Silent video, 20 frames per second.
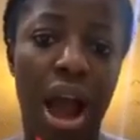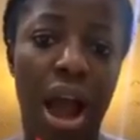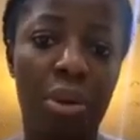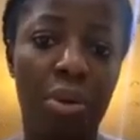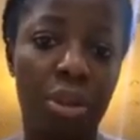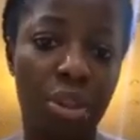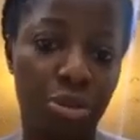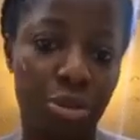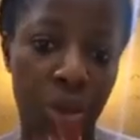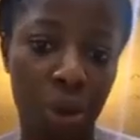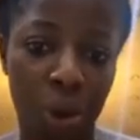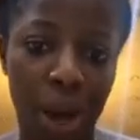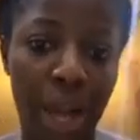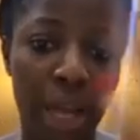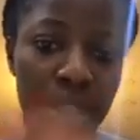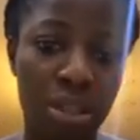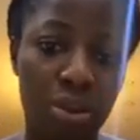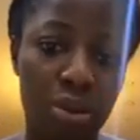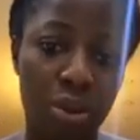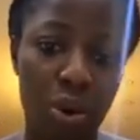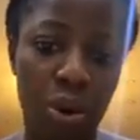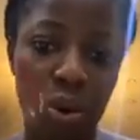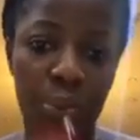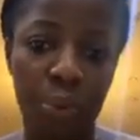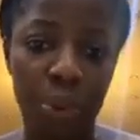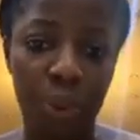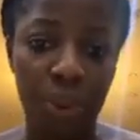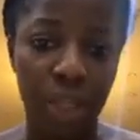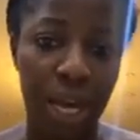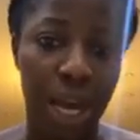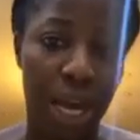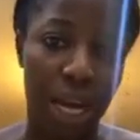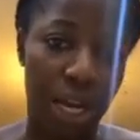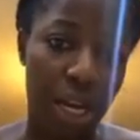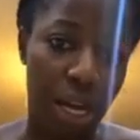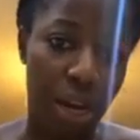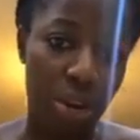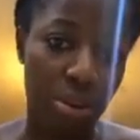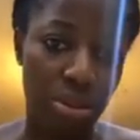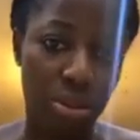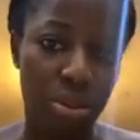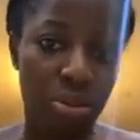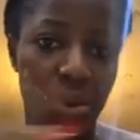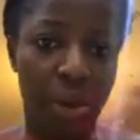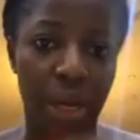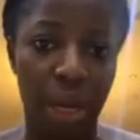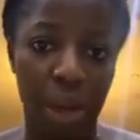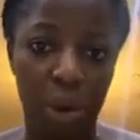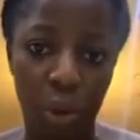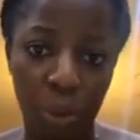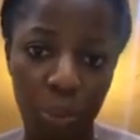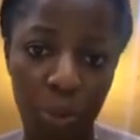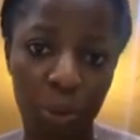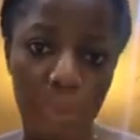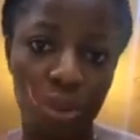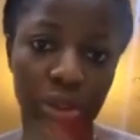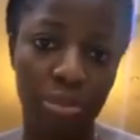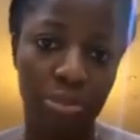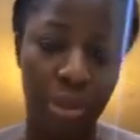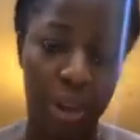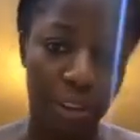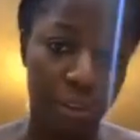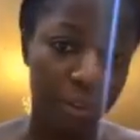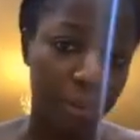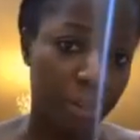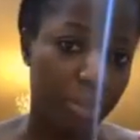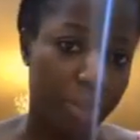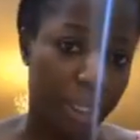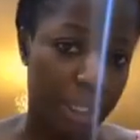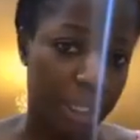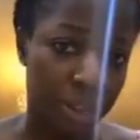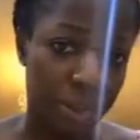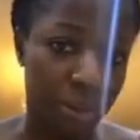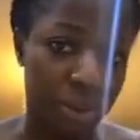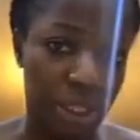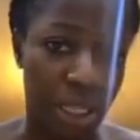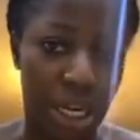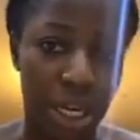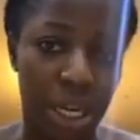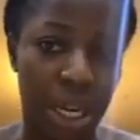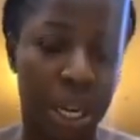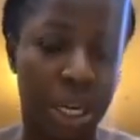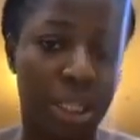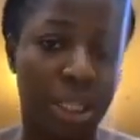I was required to open that account when I opened my Food by Hilda.